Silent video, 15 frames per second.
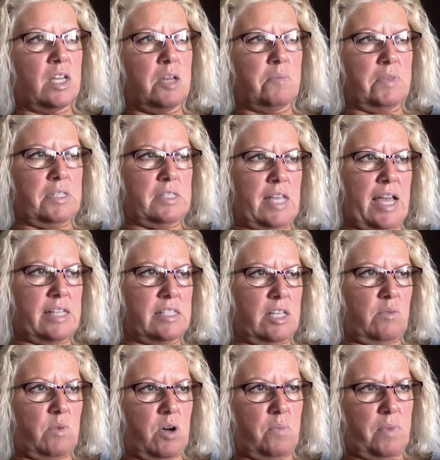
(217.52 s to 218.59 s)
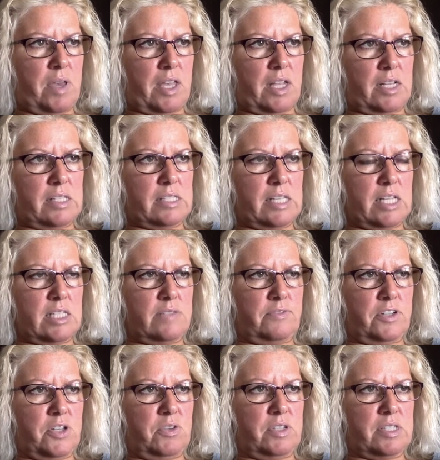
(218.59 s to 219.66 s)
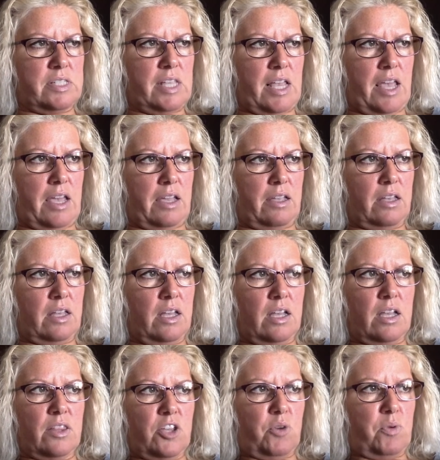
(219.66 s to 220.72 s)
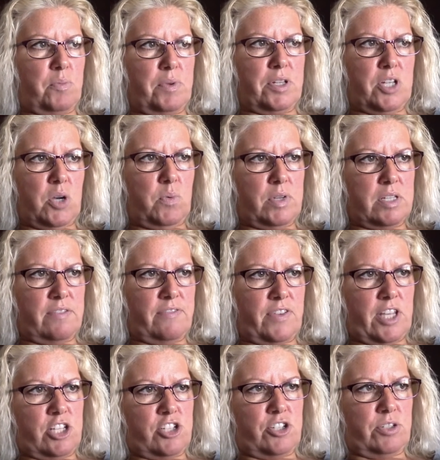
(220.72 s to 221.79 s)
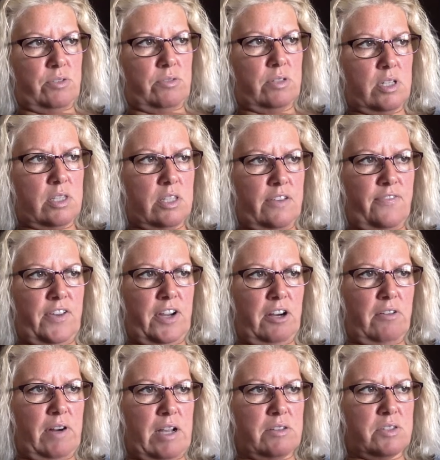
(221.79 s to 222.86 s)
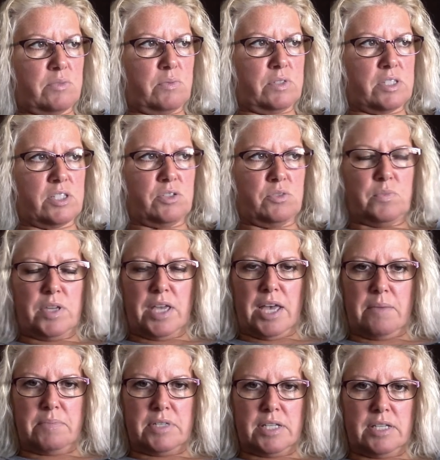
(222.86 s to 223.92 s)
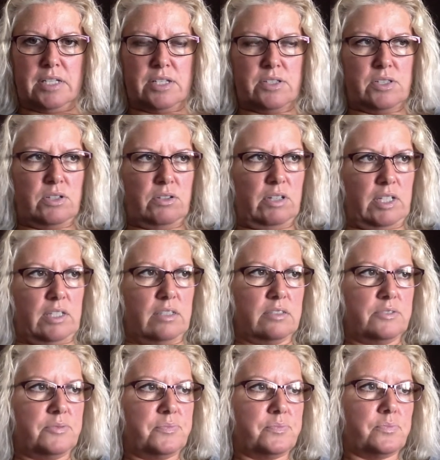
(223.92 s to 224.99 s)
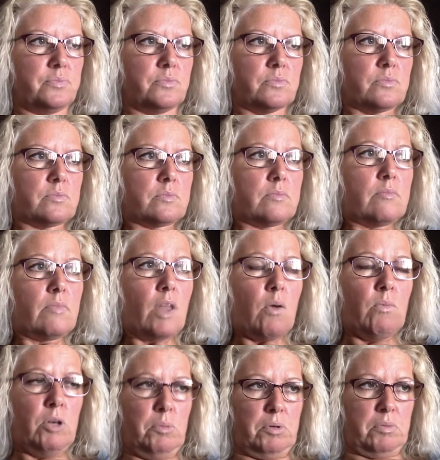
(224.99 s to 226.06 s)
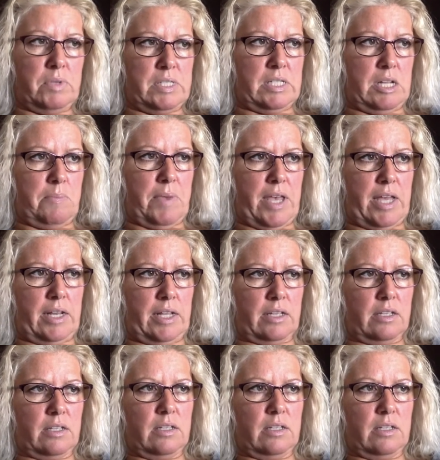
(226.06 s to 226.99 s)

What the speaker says: Besides, it won't make any sense for you to stay. There would be no one to feed you. The fairgrounds will soon be empty and deserted. Wilbur was in a panic.